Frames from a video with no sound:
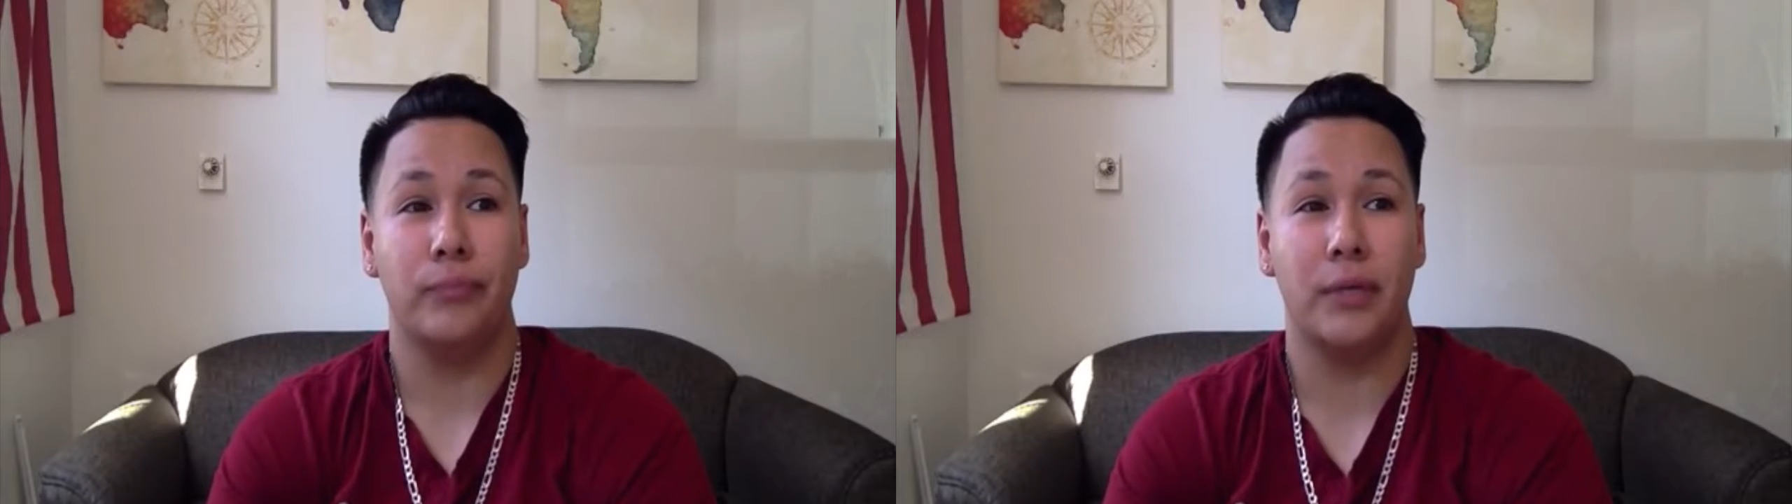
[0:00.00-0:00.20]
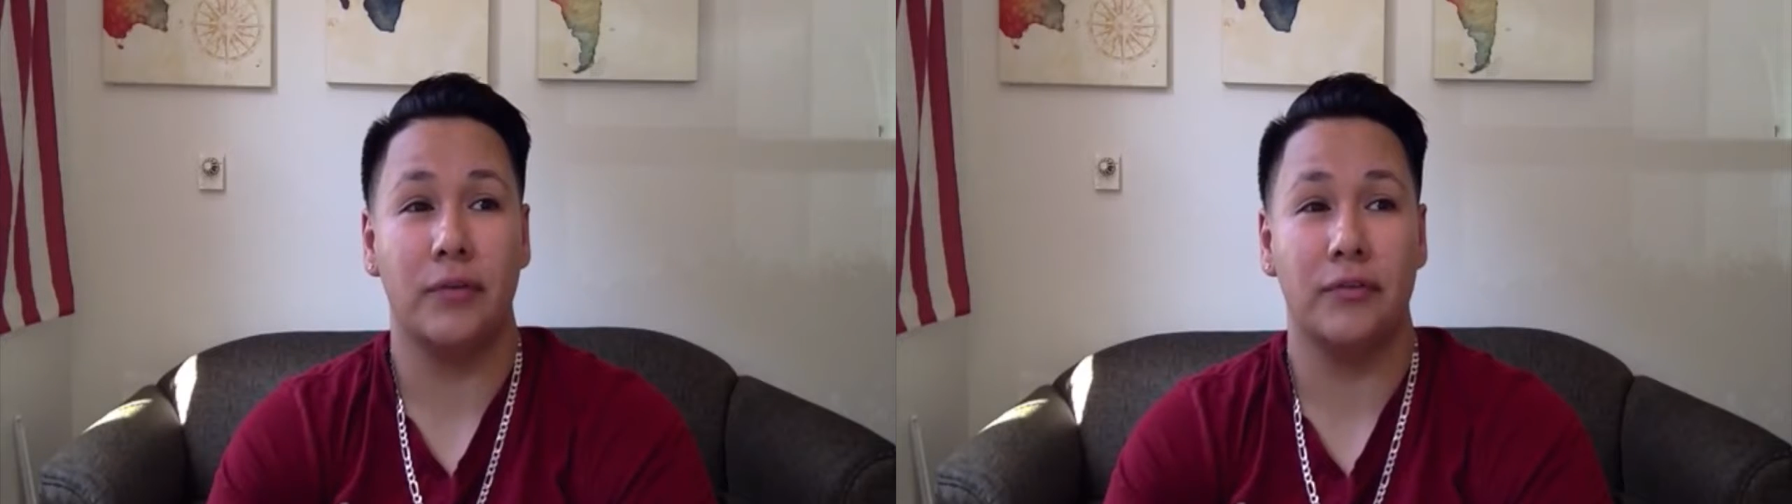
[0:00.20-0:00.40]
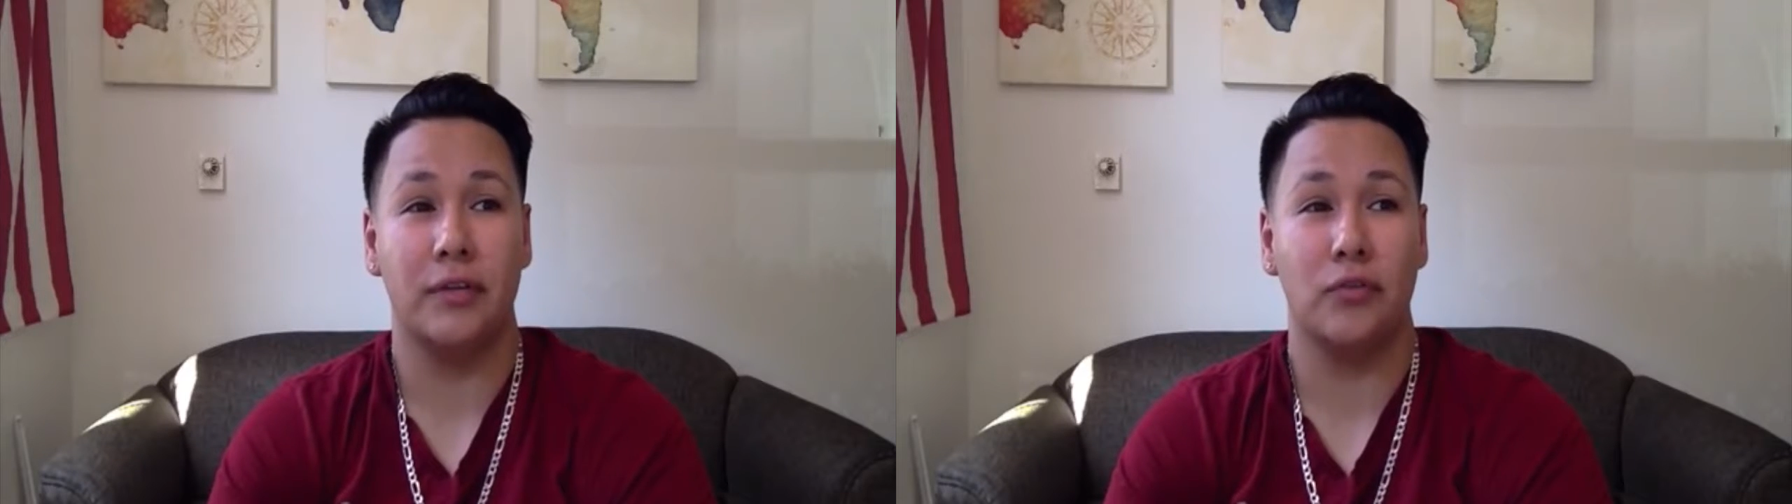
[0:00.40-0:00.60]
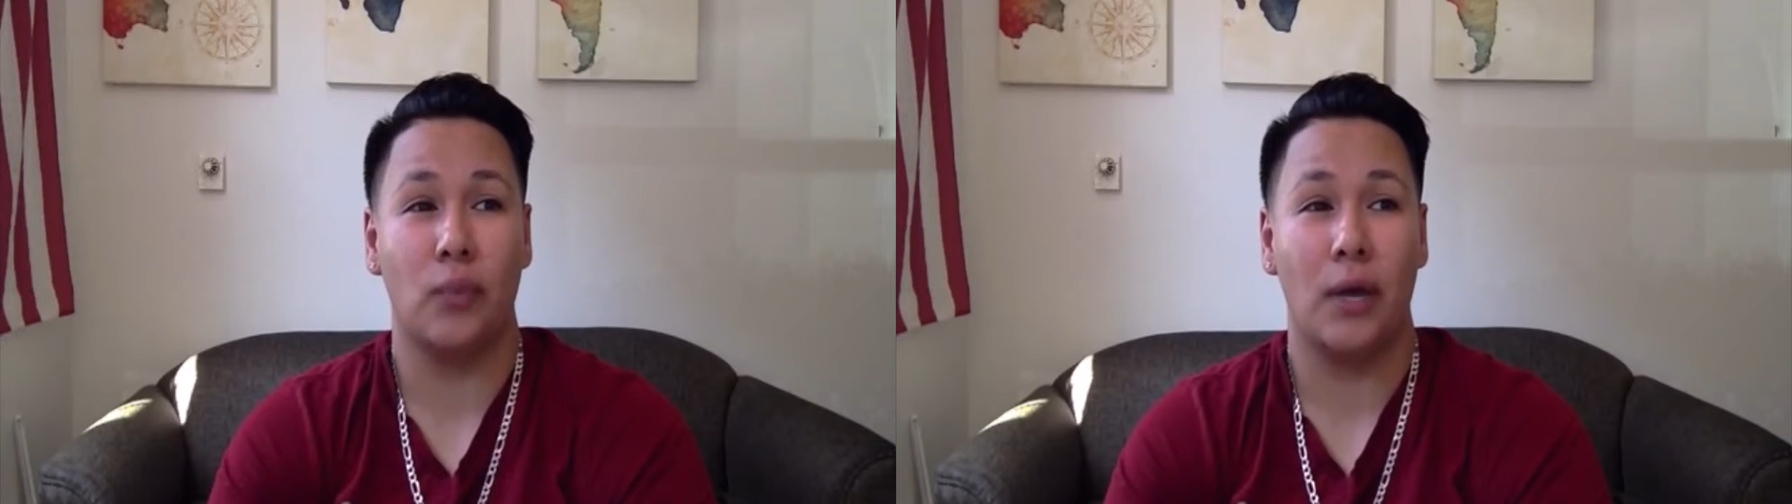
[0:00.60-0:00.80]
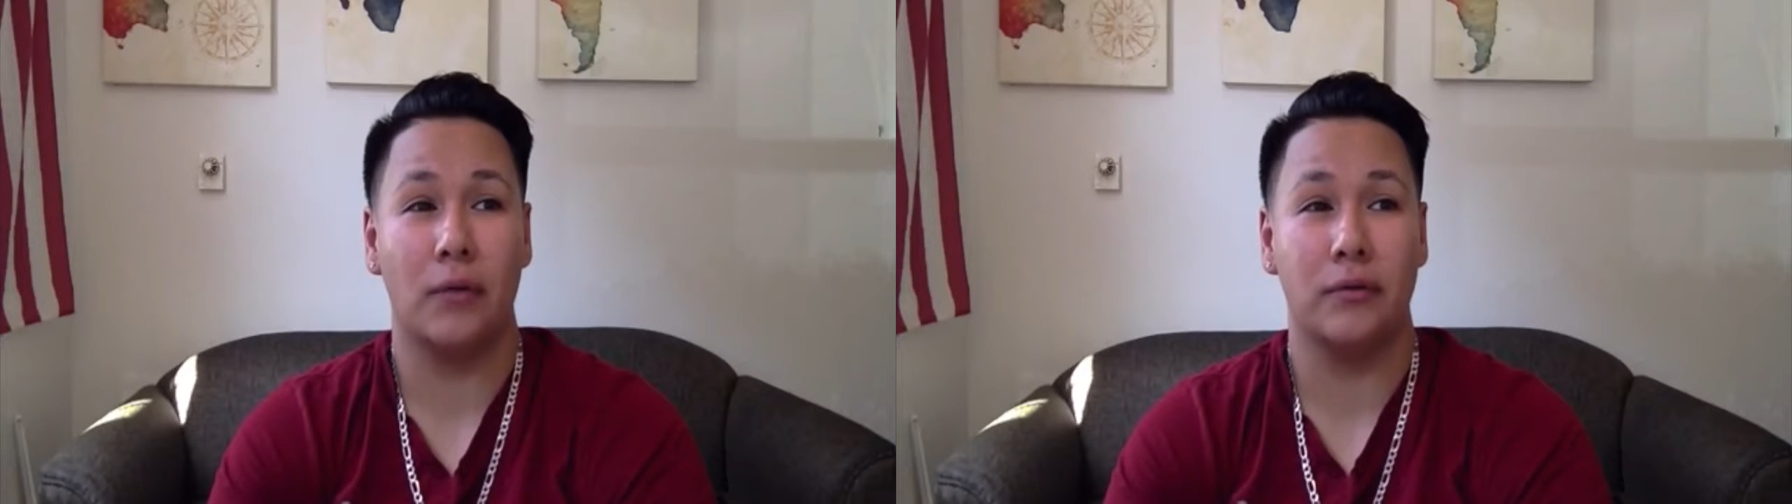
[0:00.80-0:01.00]
because it takes a
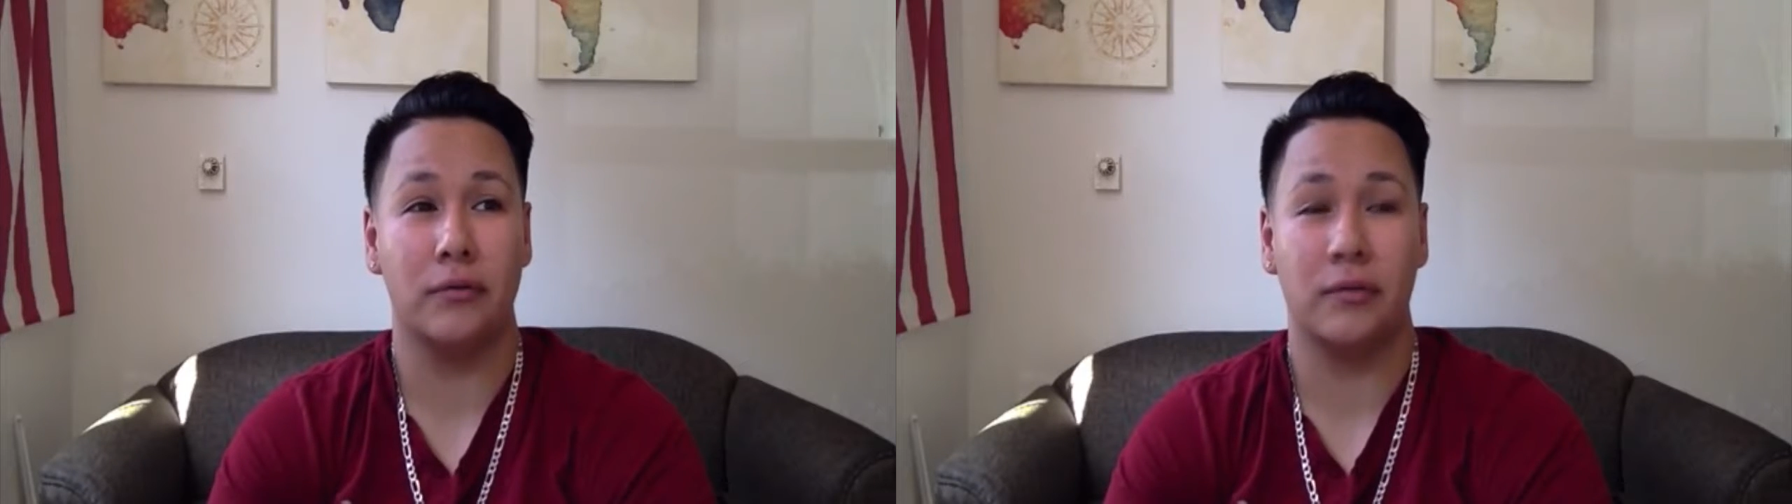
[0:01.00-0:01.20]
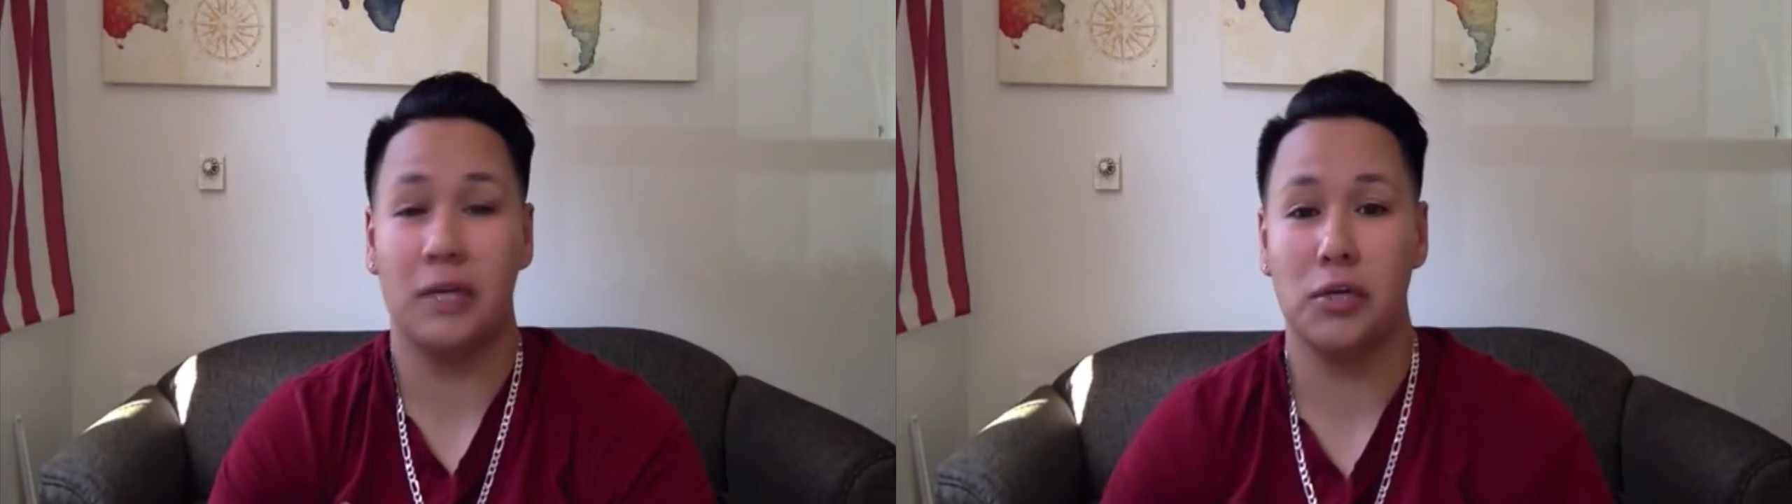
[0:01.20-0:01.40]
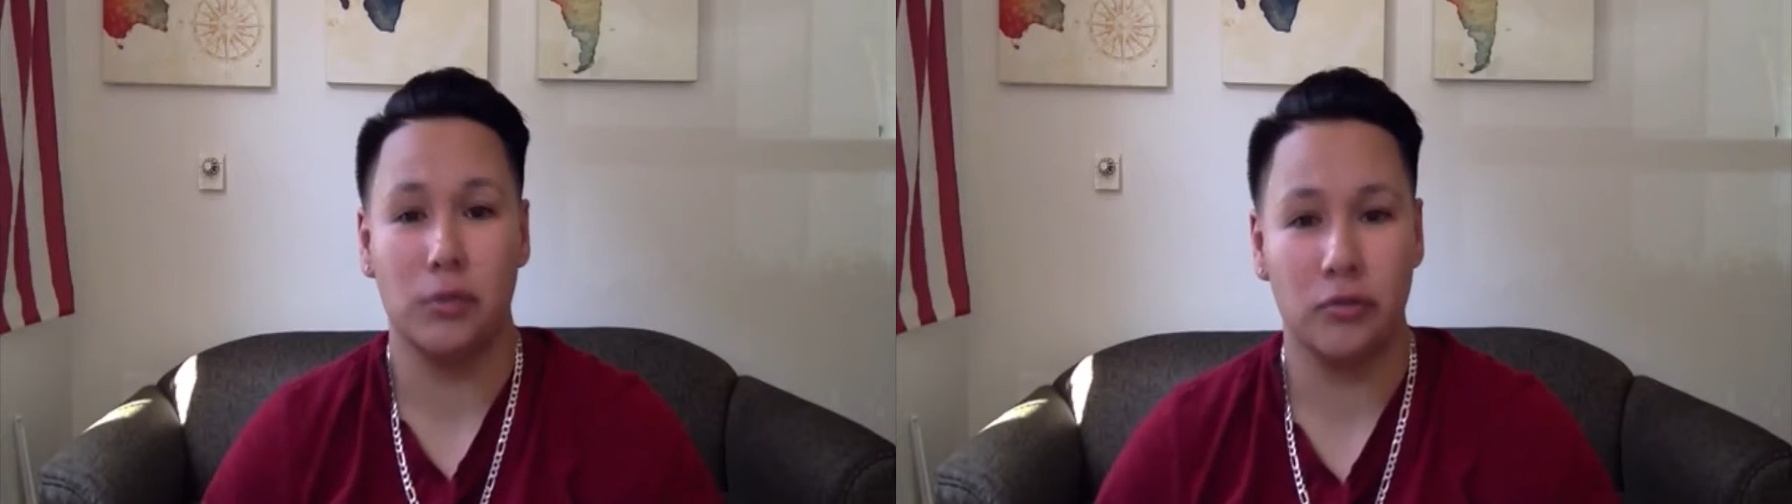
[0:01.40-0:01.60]
while to saturate